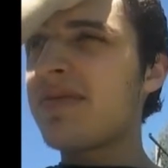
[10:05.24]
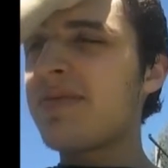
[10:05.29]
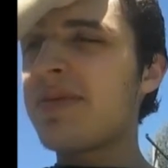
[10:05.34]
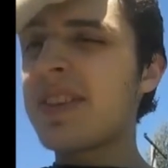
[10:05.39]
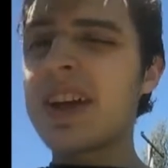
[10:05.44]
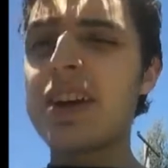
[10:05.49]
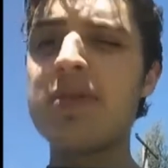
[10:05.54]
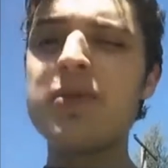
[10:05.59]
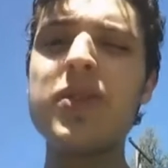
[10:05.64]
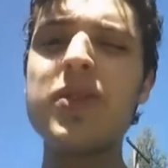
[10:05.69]
In
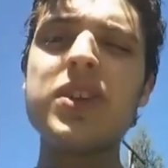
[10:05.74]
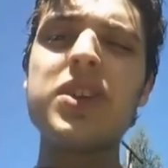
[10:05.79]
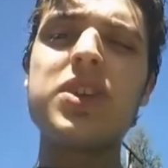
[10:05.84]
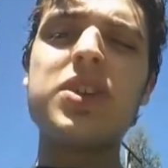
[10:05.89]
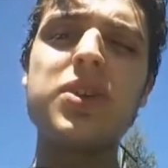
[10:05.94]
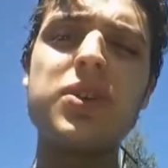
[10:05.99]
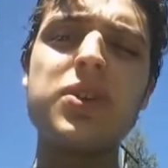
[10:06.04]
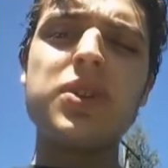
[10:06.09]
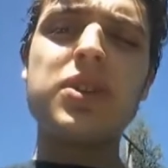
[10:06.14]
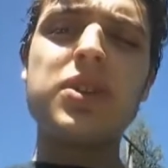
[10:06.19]
that movie,
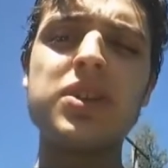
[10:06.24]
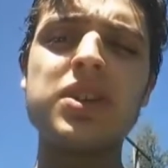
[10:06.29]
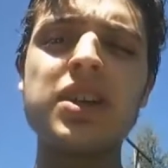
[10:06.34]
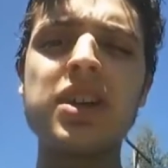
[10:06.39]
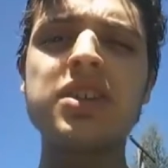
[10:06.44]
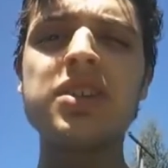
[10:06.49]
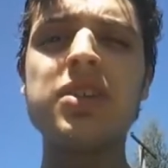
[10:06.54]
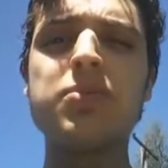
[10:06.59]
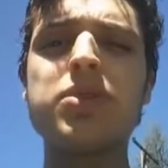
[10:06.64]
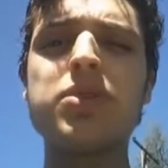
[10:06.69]
too, there's,
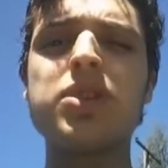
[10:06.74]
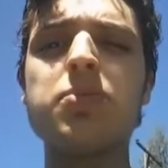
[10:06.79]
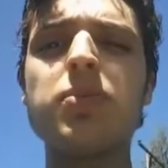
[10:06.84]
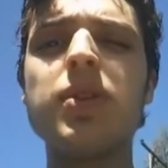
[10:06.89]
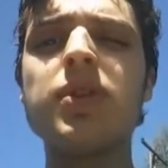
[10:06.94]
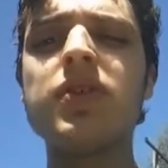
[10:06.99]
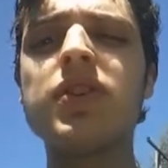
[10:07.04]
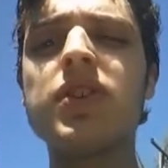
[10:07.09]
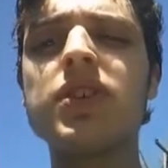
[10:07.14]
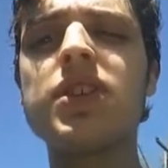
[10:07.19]
like, some
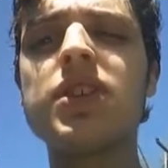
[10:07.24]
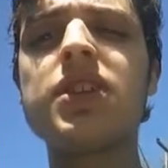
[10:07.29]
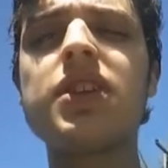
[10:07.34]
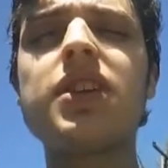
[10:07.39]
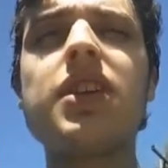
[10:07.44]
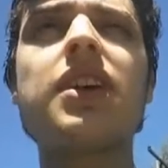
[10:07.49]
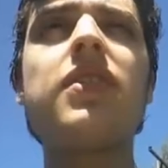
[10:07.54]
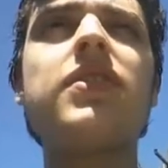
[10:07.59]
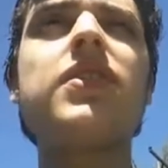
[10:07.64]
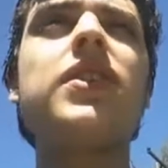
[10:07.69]
subliminal shit
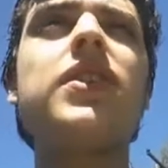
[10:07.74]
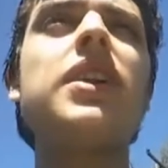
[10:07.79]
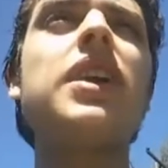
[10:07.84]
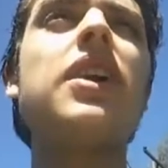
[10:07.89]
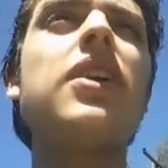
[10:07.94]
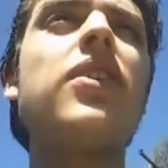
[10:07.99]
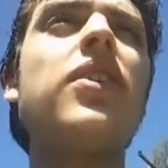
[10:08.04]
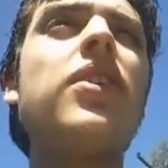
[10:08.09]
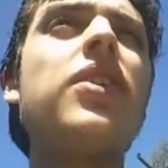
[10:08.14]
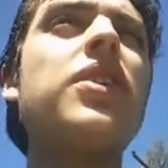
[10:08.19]
in that movie.
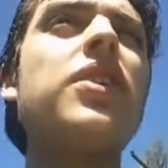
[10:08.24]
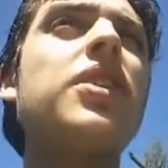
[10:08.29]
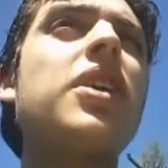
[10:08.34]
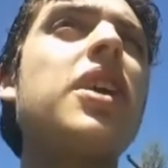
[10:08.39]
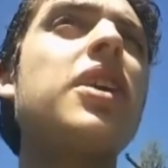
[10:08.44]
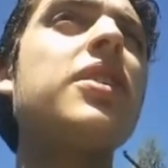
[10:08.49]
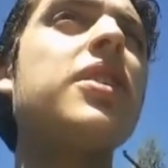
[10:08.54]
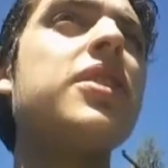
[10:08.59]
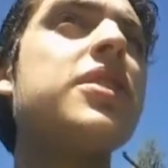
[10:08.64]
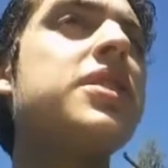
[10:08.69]
Now, a lot
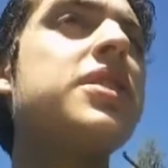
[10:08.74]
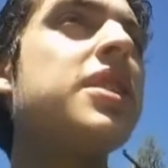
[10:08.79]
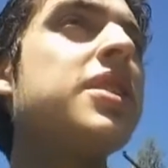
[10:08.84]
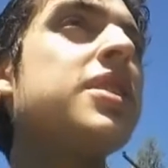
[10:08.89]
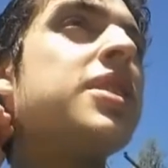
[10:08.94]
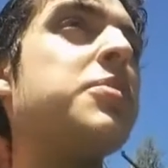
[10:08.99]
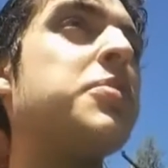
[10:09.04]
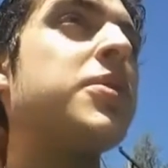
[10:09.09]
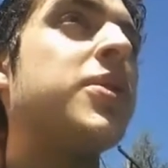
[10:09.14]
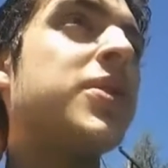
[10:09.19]
of those
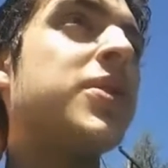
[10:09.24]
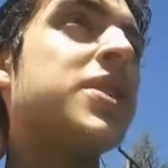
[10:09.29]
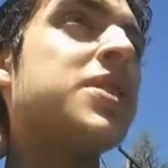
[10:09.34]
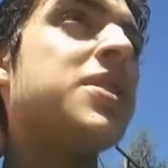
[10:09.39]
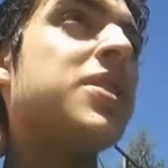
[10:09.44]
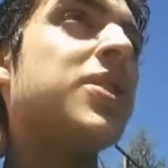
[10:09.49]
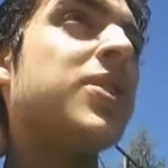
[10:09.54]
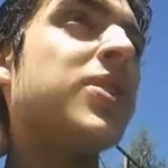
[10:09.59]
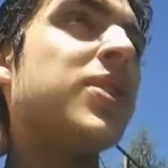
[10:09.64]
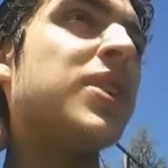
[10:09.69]
Disney movies
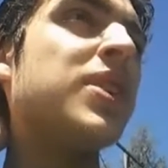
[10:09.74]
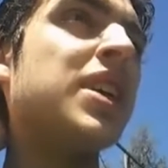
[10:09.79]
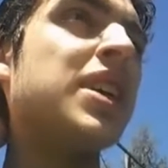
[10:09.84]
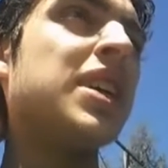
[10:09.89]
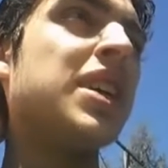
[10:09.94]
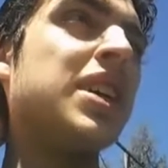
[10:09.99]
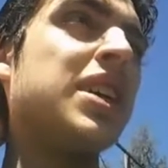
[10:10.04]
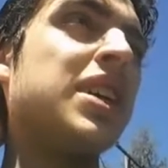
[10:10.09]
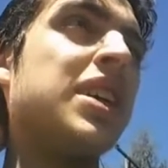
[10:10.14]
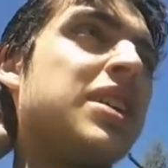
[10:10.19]
do,
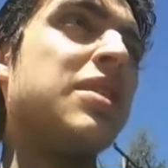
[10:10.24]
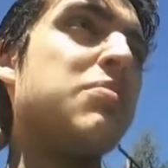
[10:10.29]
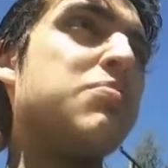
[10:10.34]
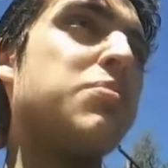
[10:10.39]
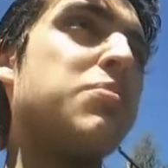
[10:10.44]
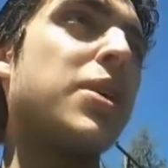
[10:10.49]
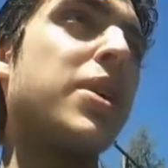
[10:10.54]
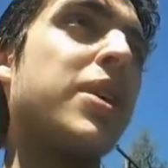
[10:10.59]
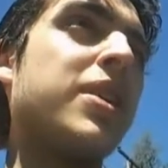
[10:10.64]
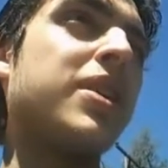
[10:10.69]

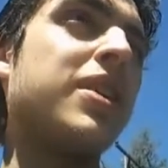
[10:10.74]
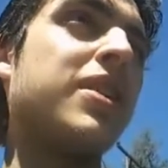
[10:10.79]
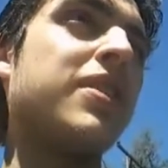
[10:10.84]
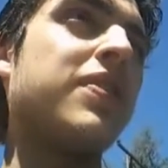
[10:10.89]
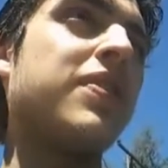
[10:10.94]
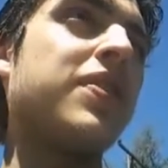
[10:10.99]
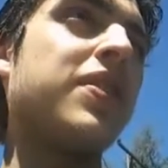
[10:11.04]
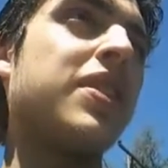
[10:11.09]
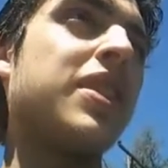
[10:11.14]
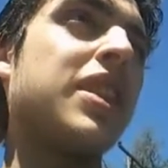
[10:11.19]
but,
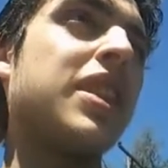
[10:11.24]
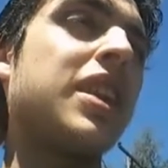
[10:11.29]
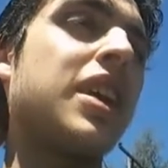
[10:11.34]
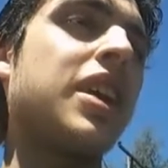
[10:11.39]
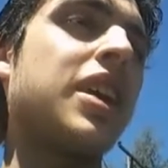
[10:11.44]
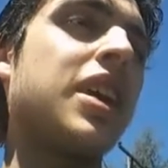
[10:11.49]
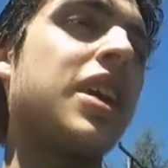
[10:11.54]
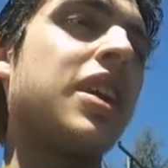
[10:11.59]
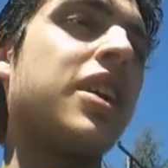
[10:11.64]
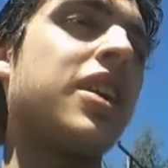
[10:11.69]

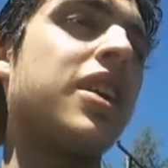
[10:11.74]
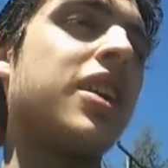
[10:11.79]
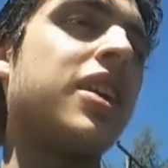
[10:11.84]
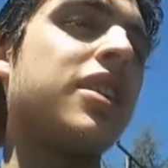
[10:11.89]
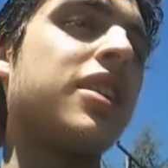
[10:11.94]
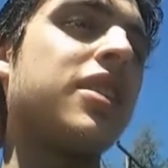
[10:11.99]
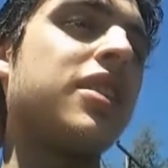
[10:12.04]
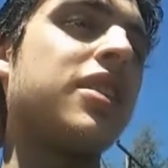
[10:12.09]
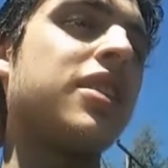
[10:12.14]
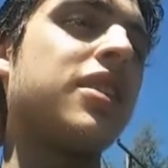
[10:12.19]
like,
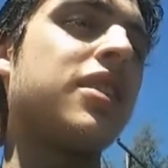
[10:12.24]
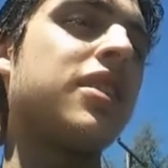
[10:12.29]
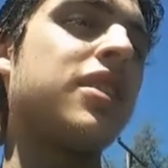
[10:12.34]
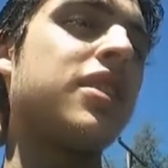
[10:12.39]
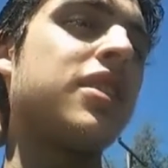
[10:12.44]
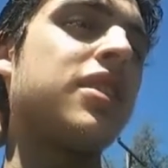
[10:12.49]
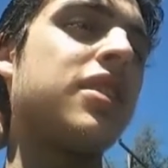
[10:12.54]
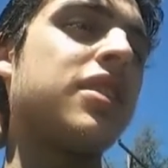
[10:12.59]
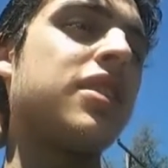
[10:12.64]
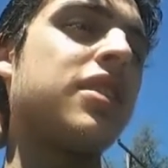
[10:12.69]

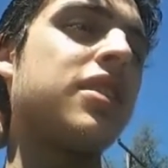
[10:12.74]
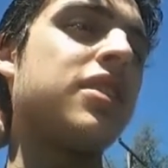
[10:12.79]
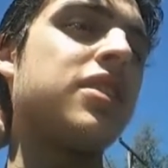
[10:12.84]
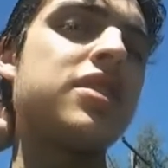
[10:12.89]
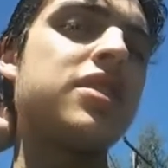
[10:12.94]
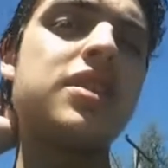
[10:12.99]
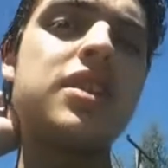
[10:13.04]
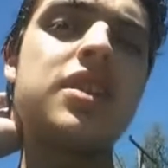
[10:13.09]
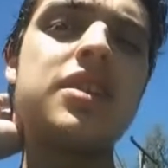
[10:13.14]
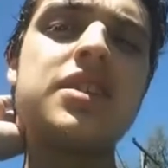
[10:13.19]

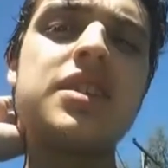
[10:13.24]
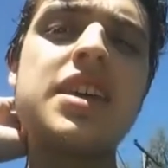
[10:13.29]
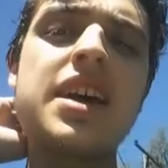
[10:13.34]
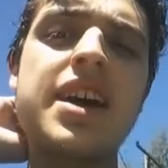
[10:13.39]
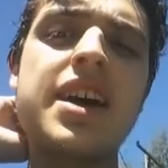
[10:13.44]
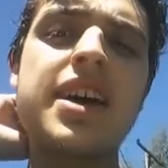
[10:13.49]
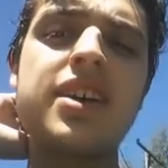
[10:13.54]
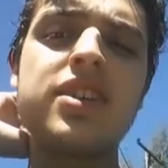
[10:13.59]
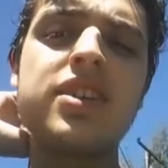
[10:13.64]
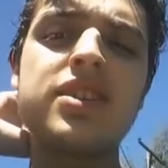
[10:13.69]
Sid's
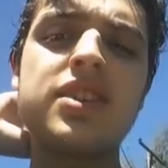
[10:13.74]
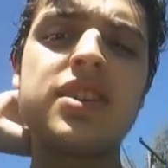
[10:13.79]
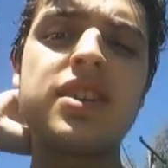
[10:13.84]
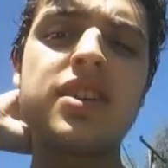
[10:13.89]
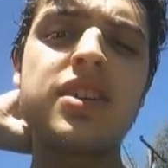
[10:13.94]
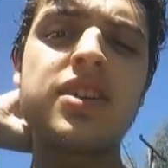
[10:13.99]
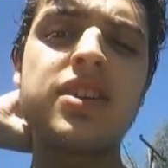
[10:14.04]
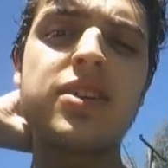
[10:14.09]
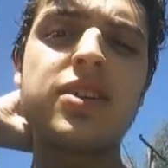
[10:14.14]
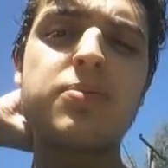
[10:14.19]
dad is
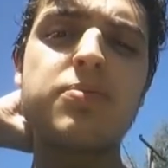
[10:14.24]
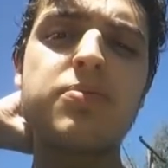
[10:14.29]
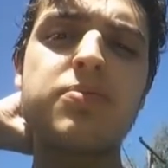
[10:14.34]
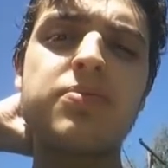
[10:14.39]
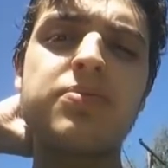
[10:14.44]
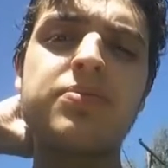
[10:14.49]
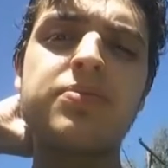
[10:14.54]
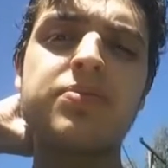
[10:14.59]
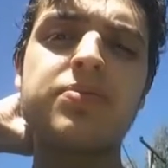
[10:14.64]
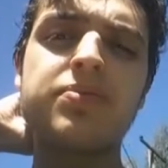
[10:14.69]
a,